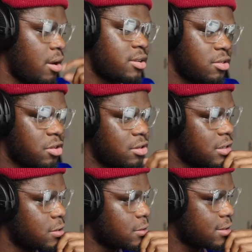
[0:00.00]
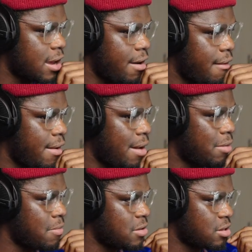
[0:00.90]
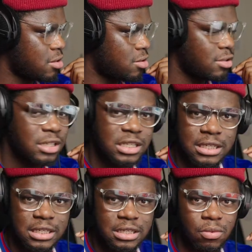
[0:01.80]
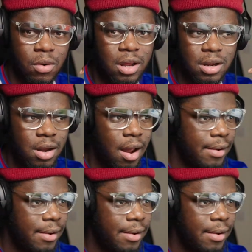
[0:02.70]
He's on 30 goals now. Mbappe's on 31.